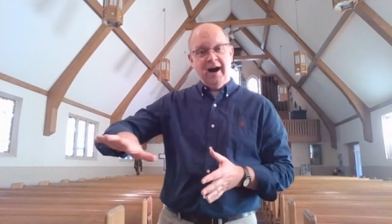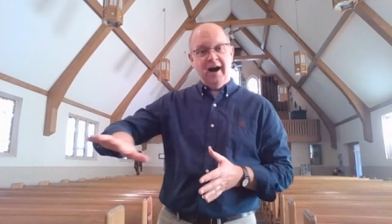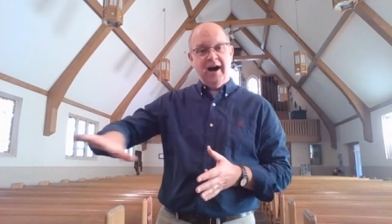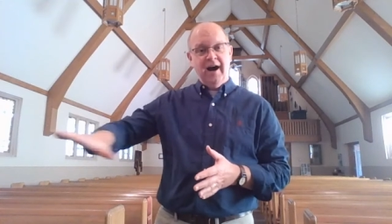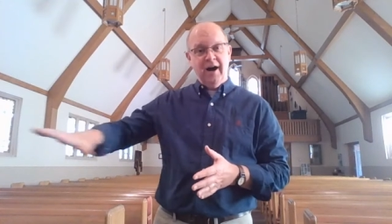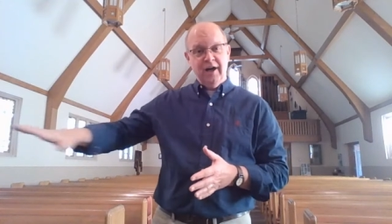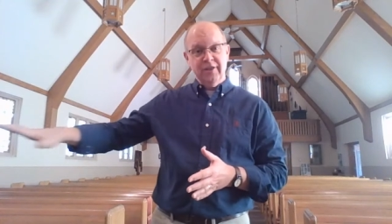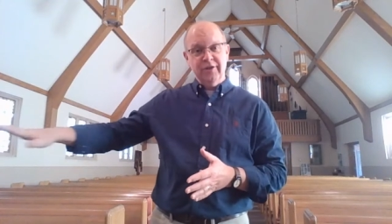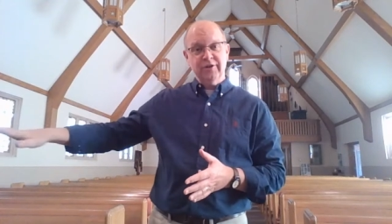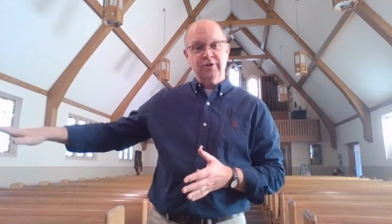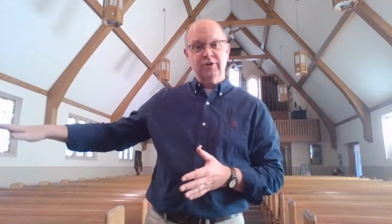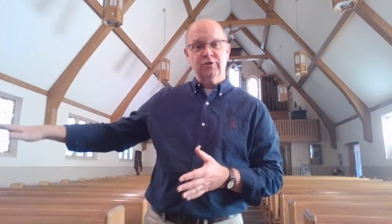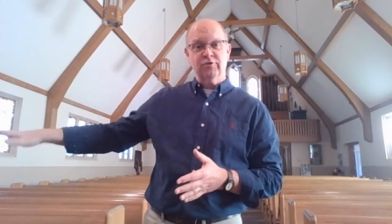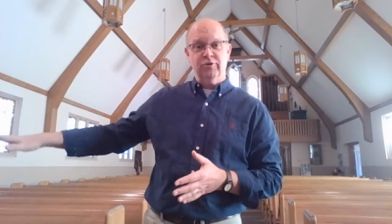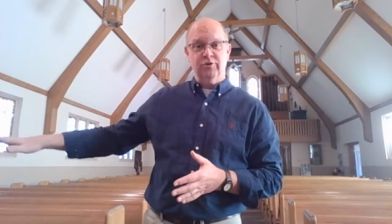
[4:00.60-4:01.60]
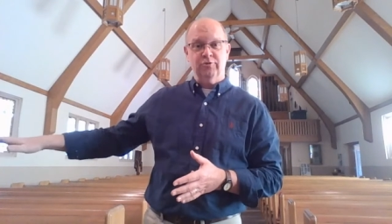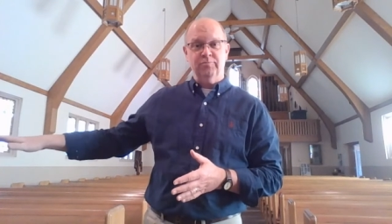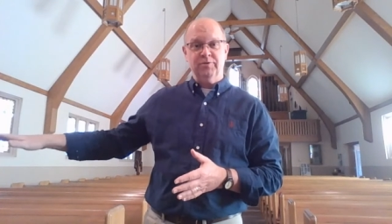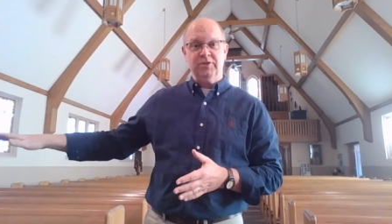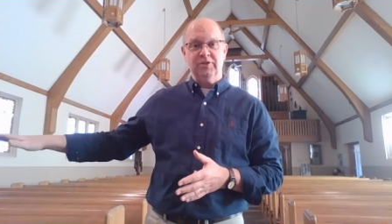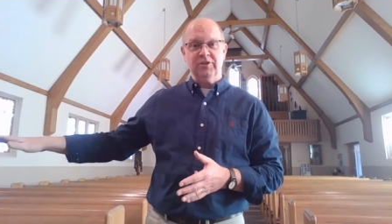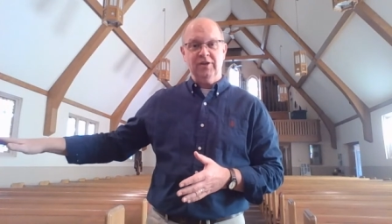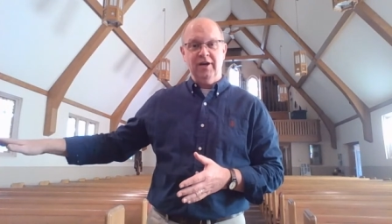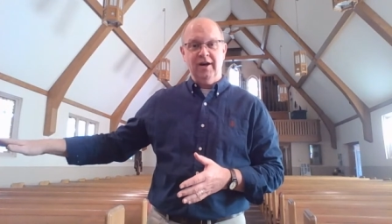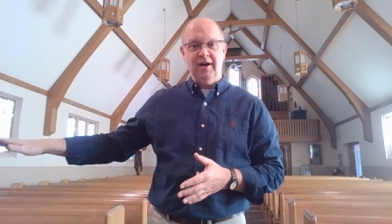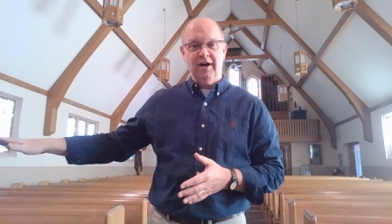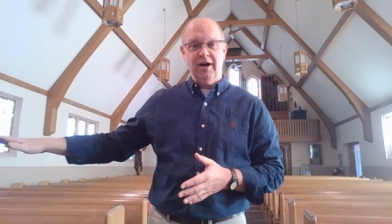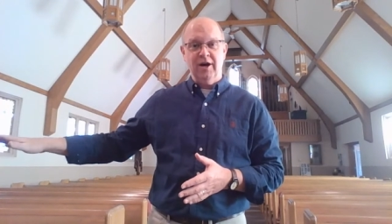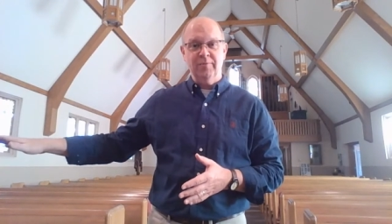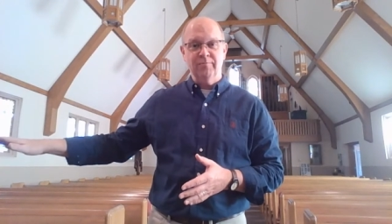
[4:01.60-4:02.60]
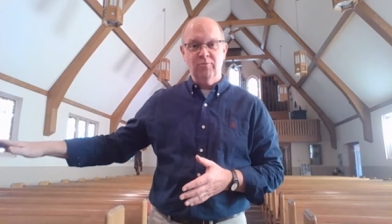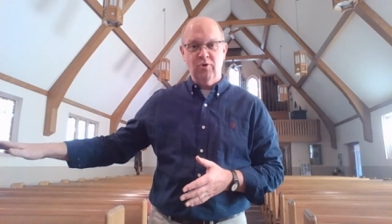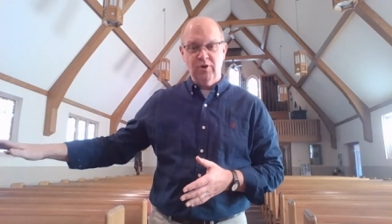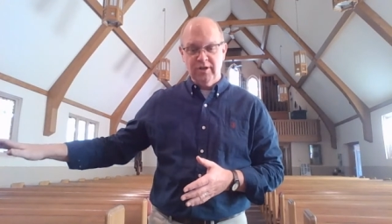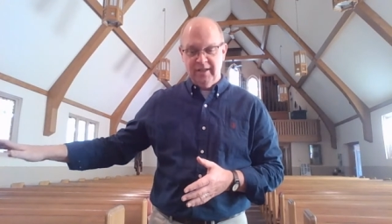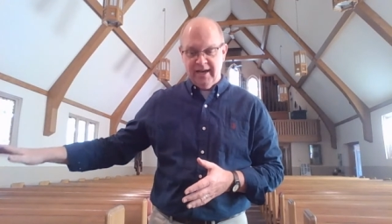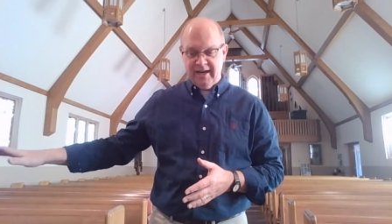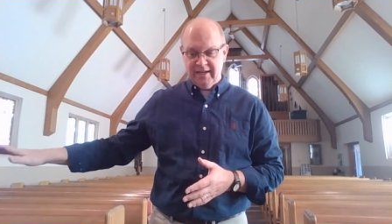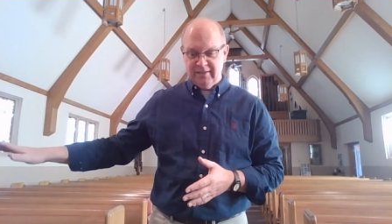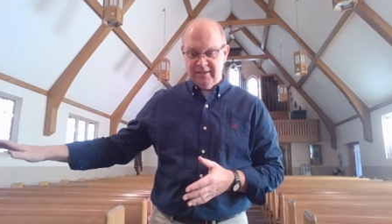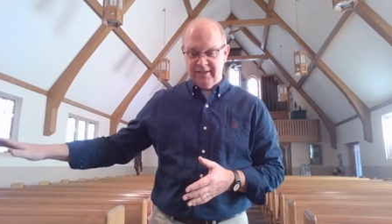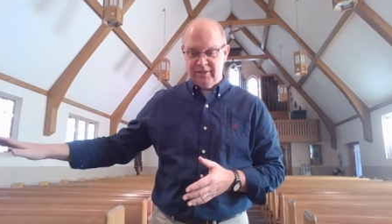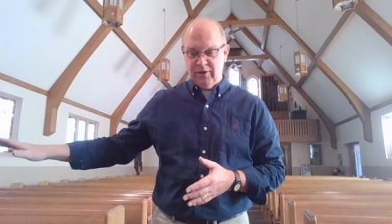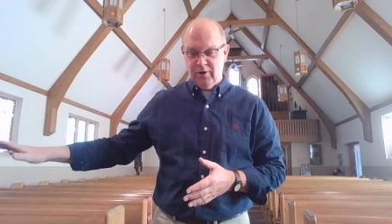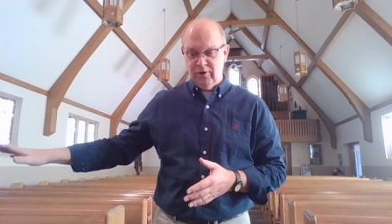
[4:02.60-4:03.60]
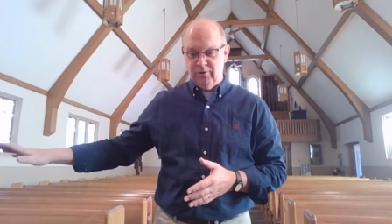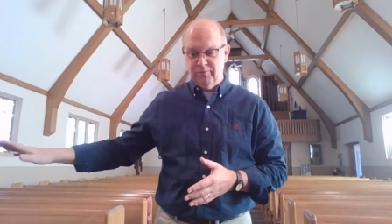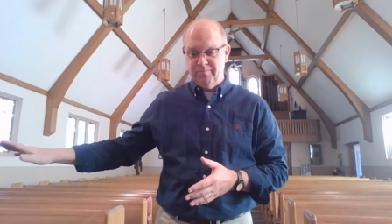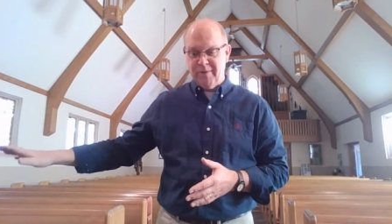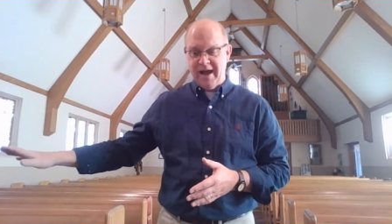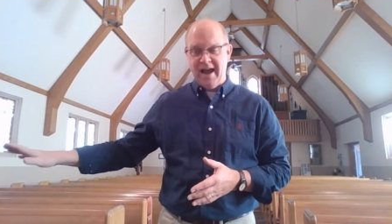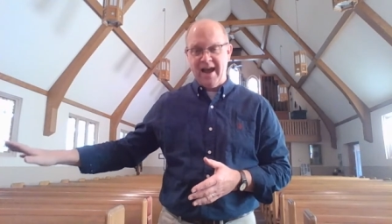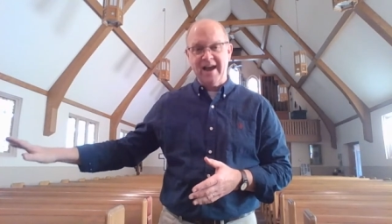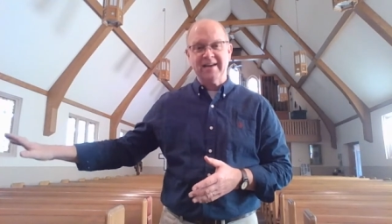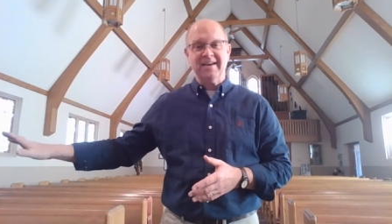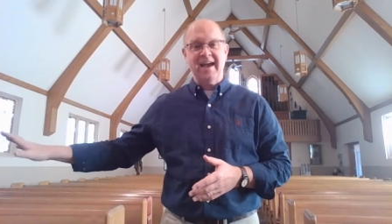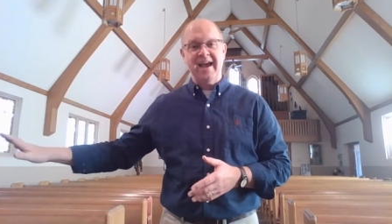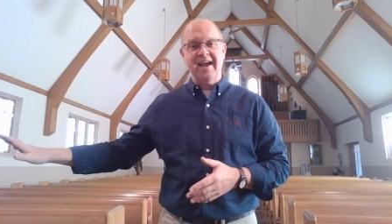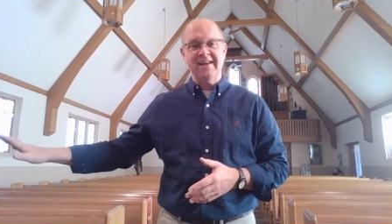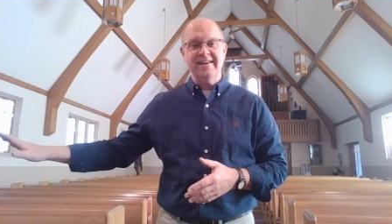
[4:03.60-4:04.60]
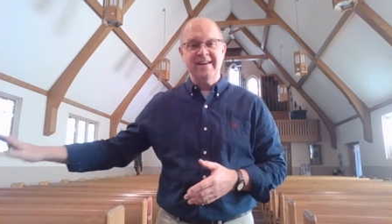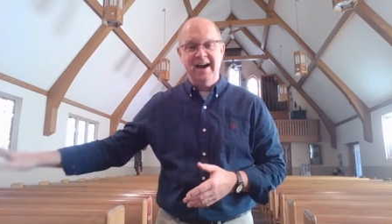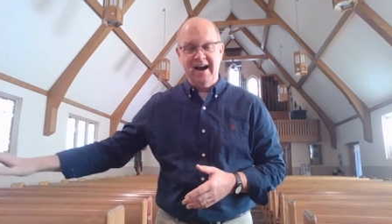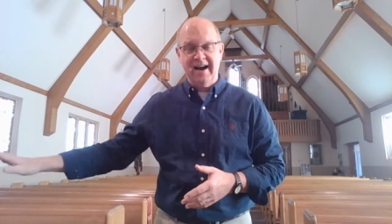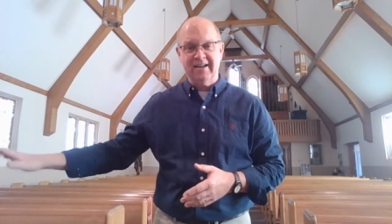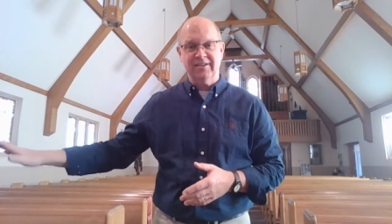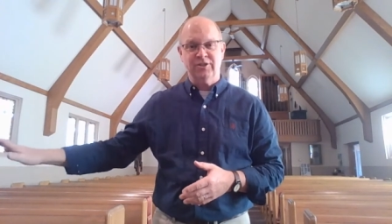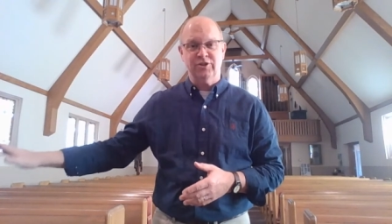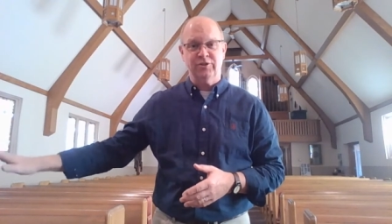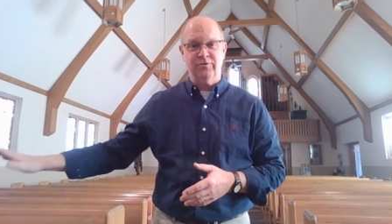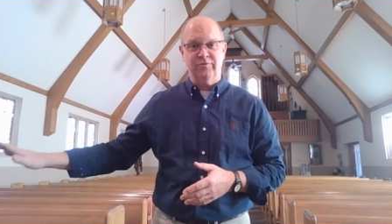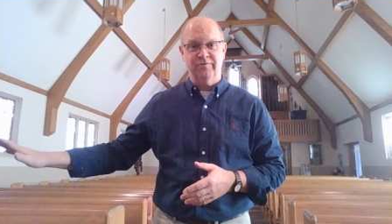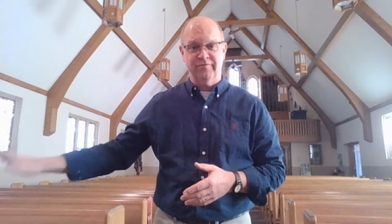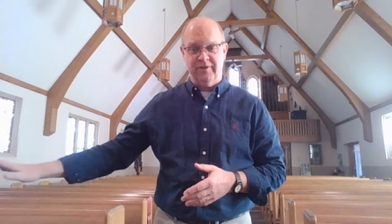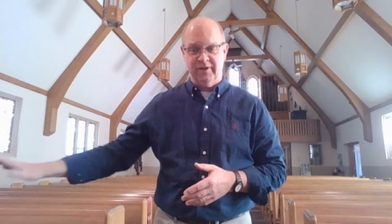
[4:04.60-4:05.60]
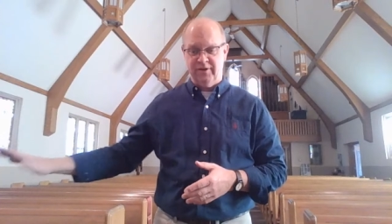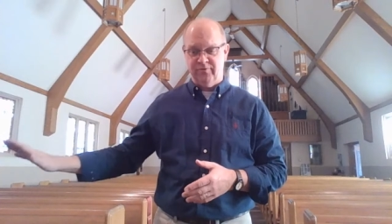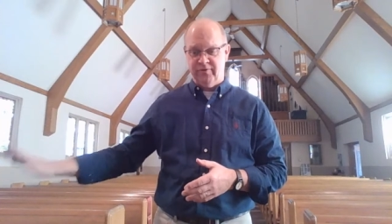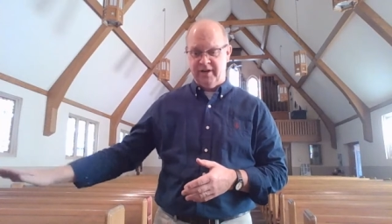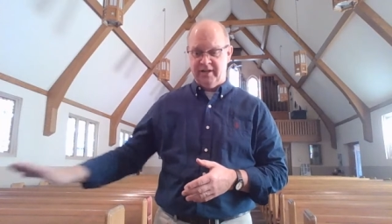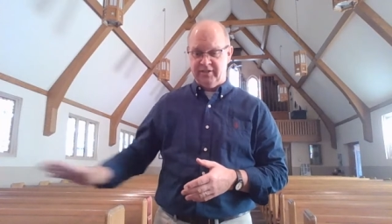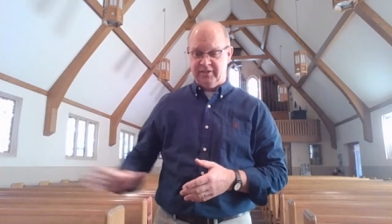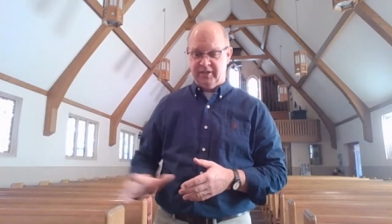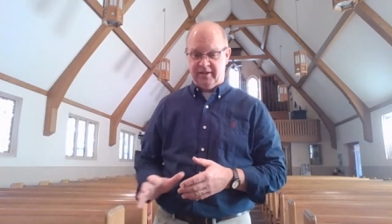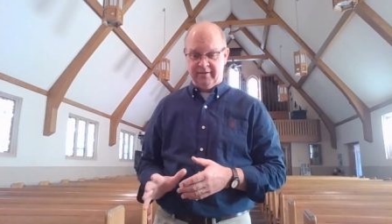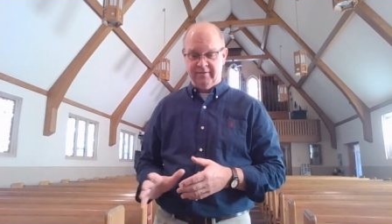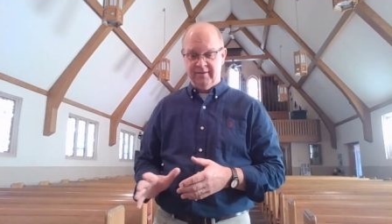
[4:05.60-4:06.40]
other groups are more likely to hold back and not do fundraising.